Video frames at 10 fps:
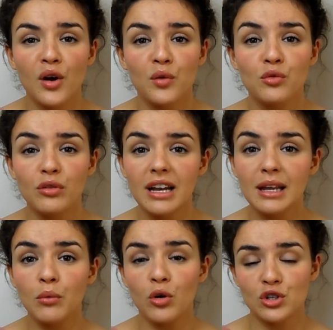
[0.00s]
So
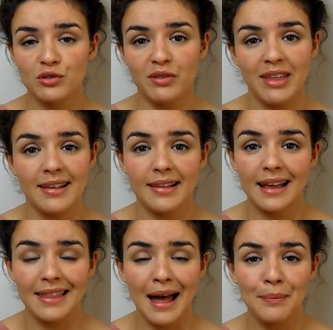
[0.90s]
really watch for things
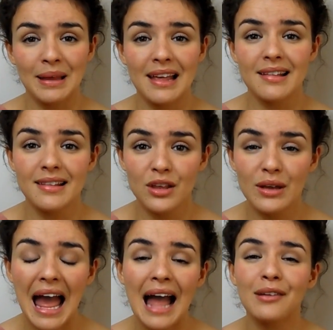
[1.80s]
like that because
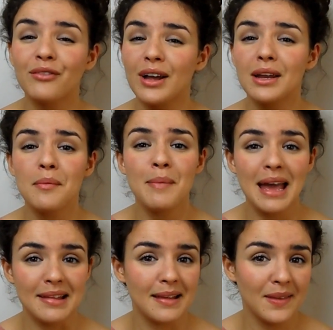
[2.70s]
you can find
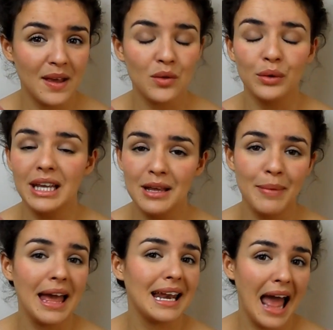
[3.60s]
amazing things on
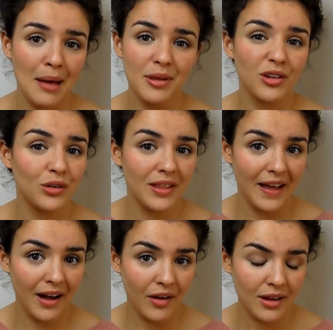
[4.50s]
eBay and Amazon
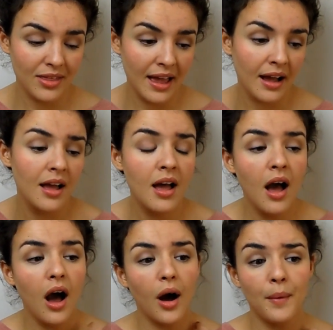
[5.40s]
and that kind of thing.
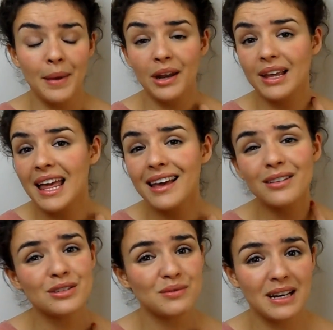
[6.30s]
Um, and
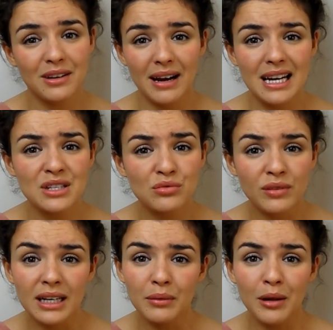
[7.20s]
IKEA is really great.
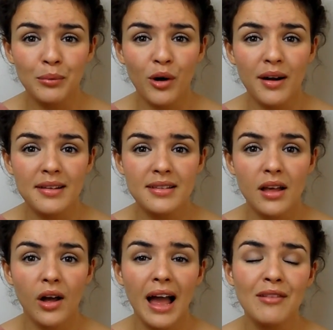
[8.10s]
It's really well priced.
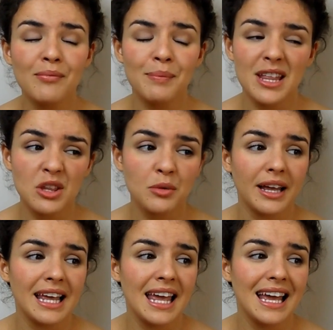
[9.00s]
I haven't to
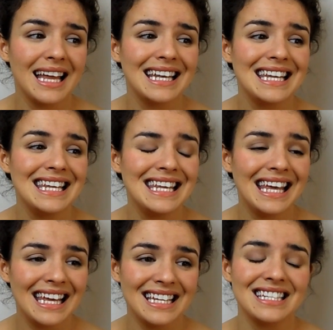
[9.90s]
an IKEA in
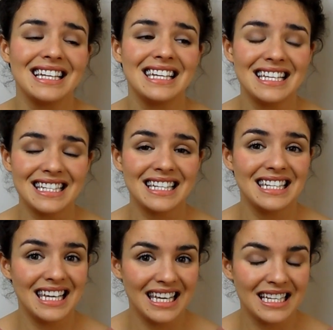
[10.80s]
years and years
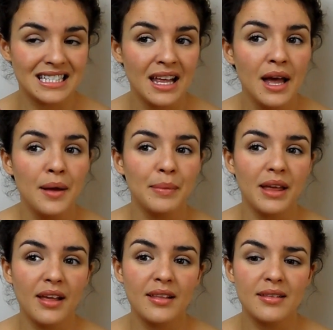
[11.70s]
and years
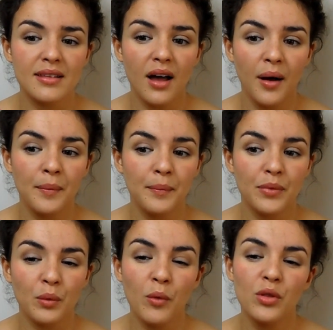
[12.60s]
because
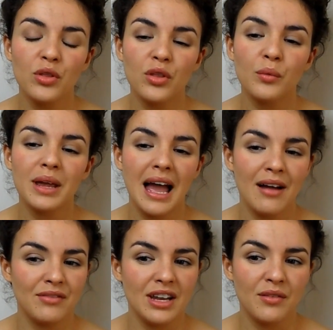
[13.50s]
um, the one that we
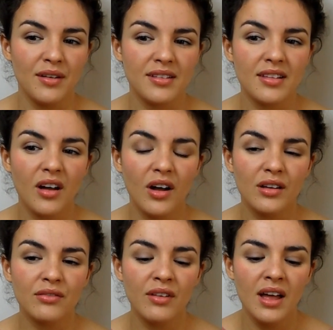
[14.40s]
have near us is
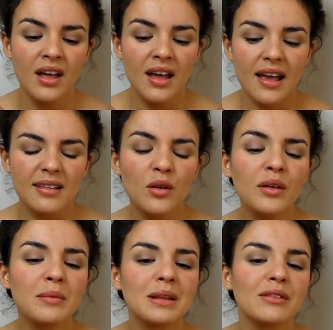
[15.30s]
kind of it's
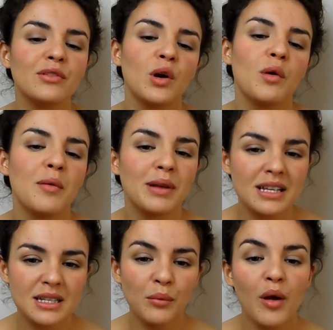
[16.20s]
not in the middle of nowhere,
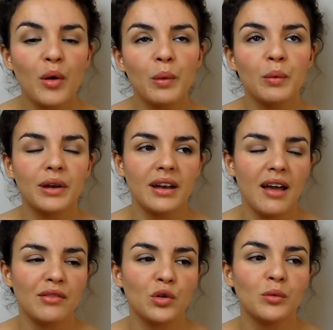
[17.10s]
but it's somewhere that we
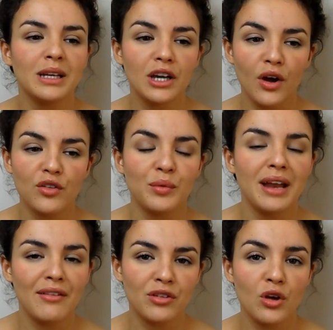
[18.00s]
wouldn't ever normally go, so
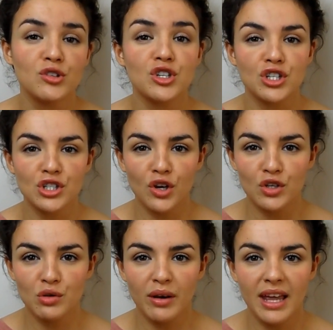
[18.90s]
we'd have to go just to
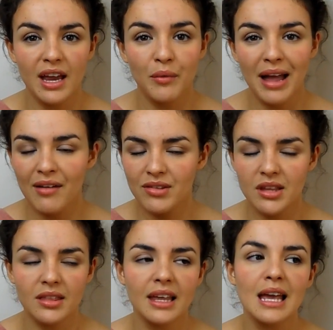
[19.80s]
go to IKEA, and we
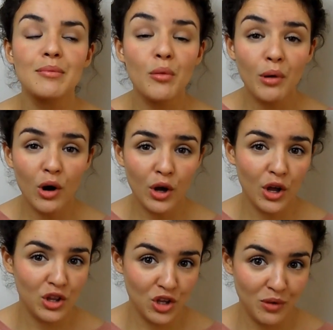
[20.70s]
haven't done that yet, but we are
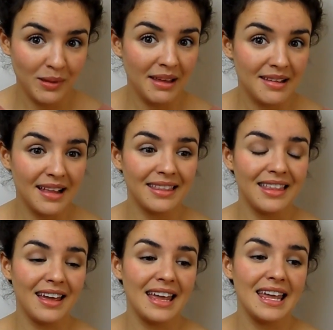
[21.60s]
going to because
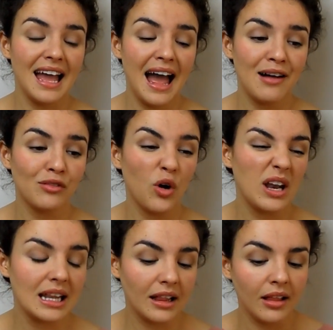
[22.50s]
they have
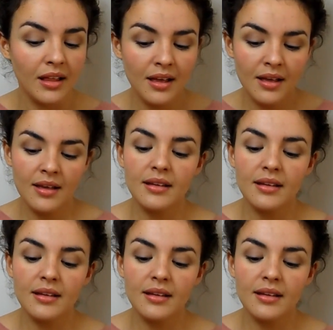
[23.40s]
got a little